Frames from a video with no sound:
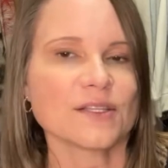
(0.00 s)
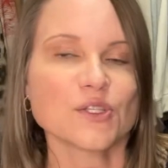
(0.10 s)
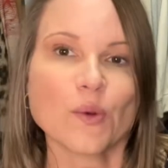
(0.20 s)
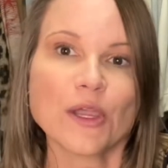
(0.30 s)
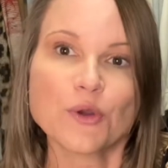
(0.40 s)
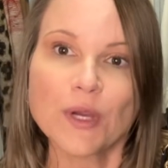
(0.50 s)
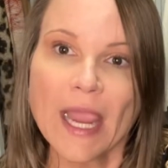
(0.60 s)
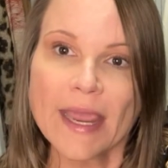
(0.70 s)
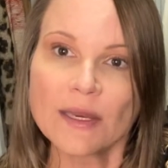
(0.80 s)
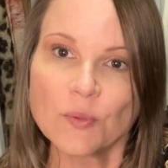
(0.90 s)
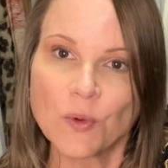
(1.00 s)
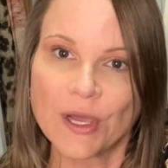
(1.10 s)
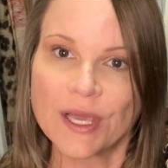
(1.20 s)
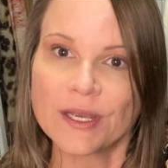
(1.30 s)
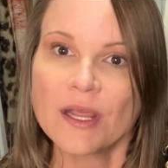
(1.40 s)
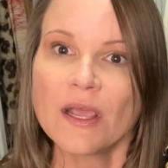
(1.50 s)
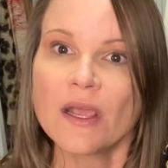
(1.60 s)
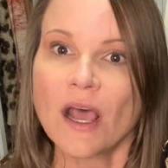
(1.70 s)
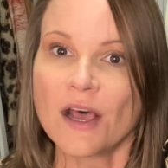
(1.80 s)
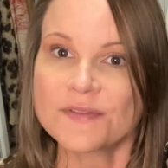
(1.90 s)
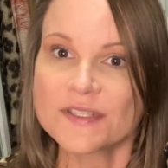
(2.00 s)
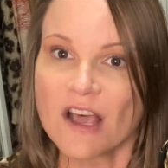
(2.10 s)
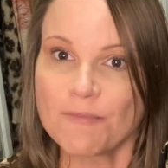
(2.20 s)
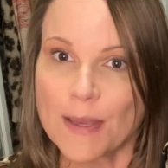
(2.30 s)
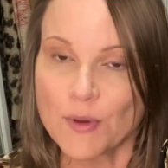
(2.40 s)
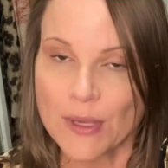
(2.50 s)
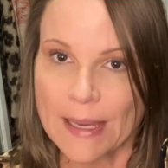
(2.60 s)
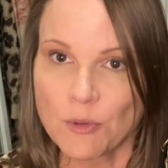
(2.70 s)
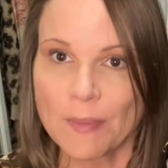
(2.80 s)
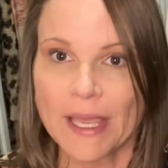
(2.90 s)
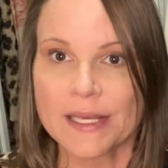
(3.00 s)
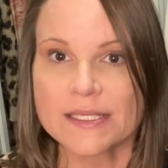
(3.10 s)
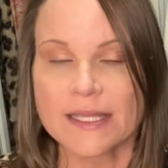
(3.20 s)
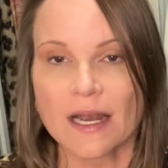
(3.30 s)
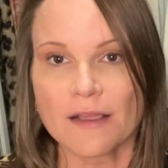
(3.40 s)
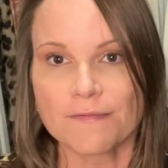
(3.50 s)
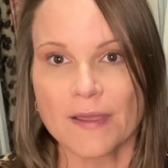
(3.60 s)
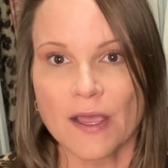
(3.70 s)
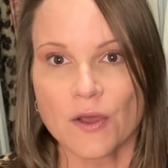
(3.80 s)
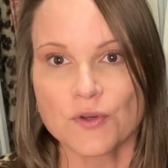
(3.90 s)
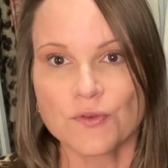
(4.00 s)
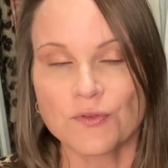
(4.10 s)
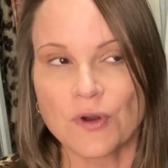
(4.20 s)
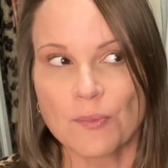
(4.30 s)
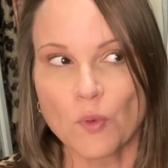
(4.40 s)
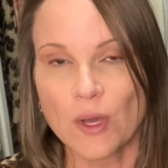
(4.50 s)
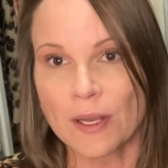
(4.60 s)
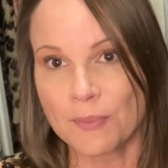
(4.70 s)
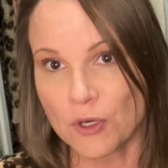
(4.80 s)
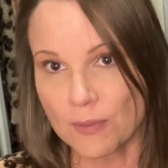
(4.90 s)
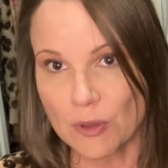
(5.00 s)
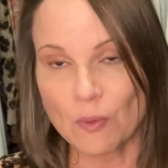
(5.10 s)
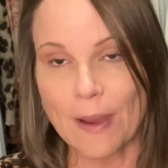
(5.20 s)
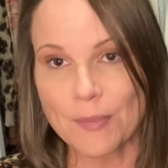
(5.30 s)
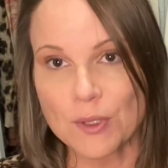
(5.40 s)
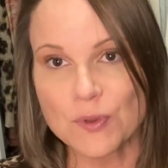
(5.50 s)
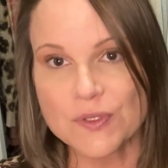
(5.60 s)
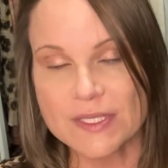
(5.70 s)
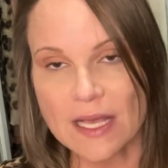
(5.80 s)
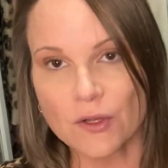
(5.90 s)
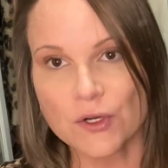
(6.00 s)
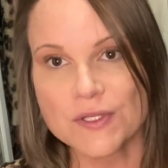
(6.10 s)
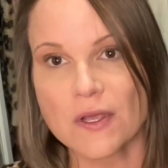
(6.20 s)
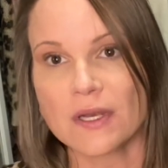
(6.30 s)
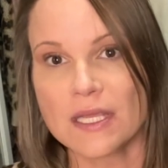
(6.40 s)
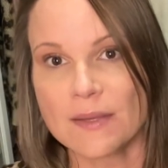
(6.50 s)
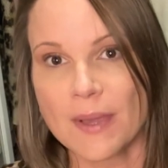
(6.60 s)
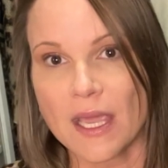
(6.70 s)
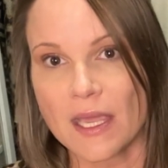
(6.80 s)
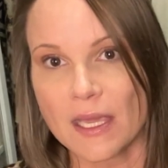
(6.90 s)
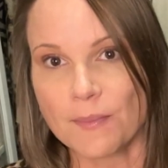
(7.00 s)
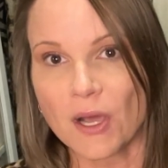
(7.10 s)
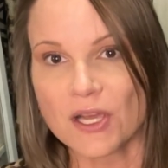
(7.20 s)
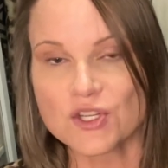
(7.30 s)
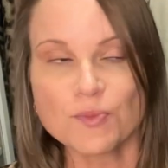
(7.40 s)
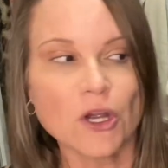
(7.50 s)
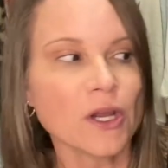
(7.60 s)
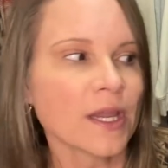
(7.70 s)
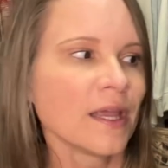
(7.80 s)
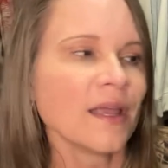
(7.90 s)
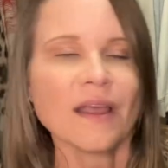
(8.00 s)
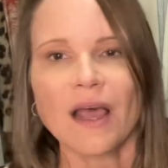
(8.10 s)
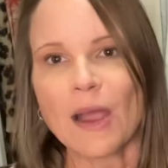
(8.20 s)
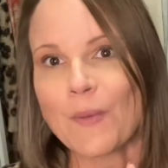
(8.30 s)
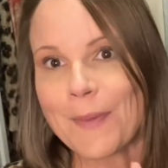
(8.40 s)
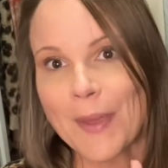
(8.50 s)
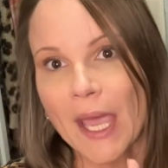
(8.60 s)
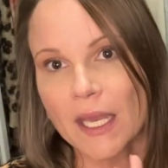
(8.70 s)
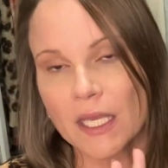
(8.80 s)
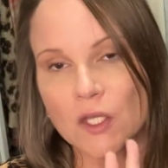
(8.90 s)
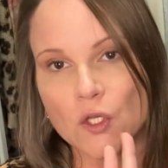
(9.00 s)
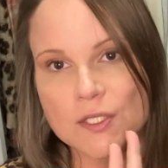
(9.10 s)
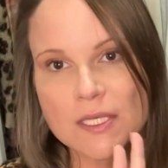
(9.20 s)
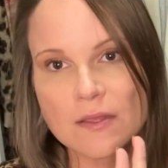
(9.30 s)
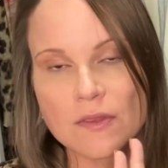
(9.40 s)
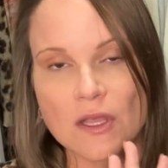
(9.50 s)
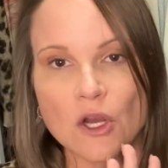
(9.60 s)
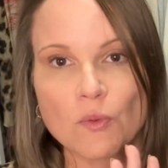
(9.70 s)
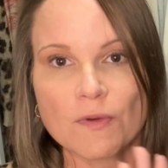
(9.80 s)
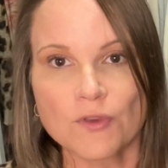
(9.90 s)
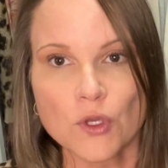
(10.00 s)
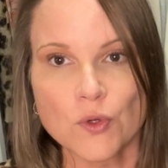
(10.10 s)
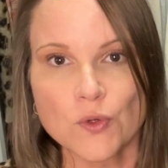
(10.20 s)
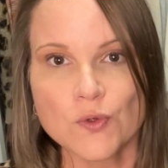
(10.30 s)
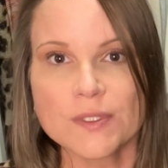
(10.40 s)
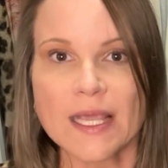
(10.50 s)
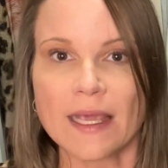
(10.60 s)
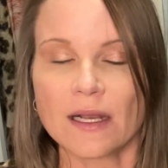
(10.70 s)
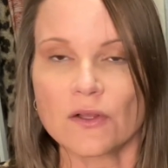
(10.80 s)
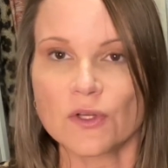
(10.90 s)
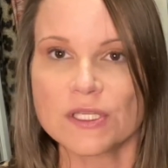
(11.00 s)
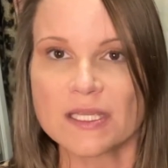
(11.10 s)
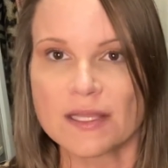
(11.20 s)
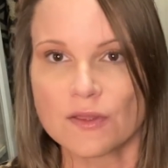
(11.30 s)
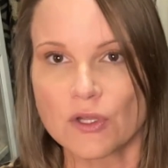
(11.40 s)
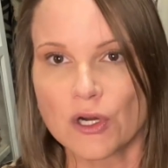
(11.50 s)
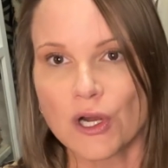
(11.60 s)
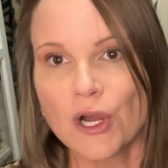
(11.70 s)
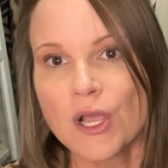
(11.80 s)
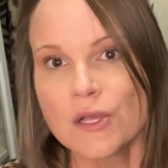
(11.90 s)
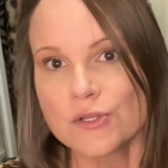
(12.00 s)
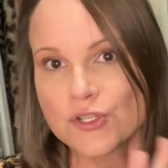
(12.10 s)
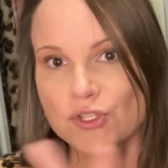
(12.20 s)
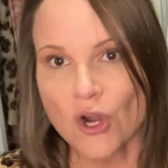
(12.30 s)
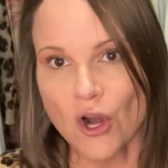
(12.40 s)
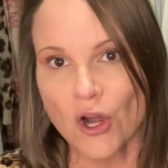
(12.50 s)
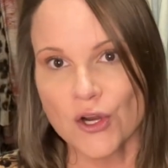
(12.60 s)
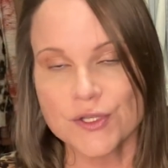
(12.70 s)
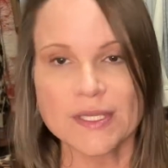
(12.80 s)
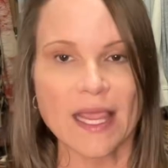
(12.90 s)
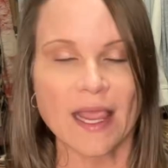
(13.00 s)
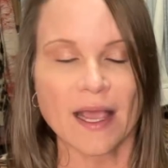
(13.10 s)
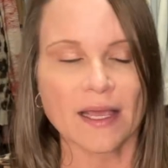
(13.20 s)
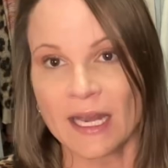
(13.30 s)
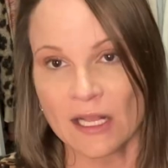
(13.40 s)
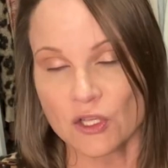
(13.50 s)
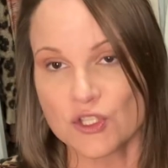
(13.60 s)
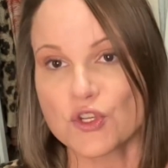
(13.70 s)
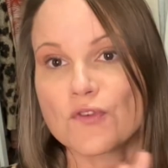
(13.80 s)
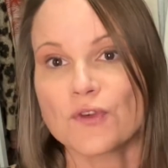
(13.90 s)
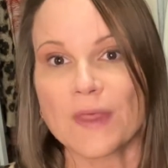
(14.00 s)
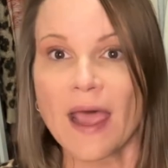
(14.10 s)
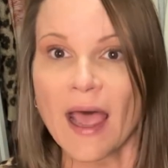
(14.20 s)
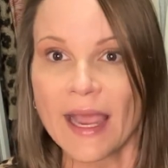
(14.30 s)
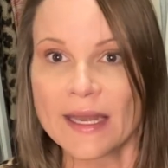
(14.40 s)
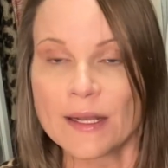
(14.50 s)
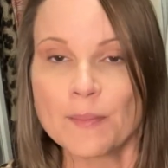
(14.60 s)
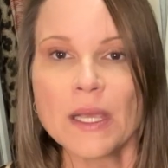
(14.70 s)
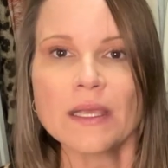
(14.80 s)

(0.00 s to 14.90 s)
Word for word: so I created one of soft pebble camera bags that I found from what appear to be reputable sellers on eBay and Poshmark. I went back and looked at their reviews and I looked at their stars and I looked over the item,